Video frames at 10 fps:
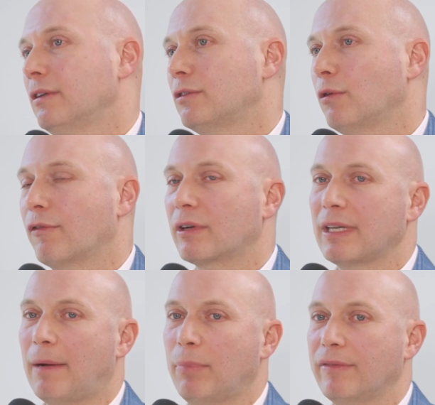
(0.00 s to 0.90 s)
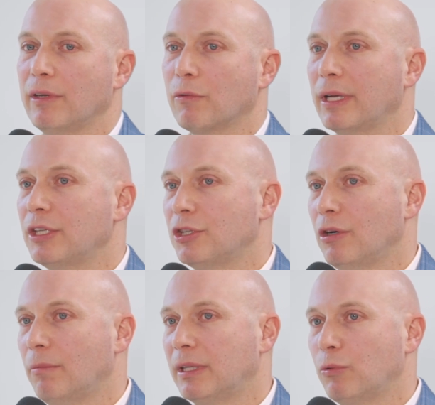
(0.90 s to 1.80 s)
So, for example, if the
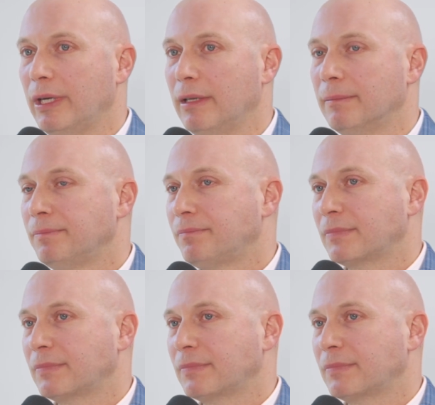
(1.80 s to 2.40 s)
ratio between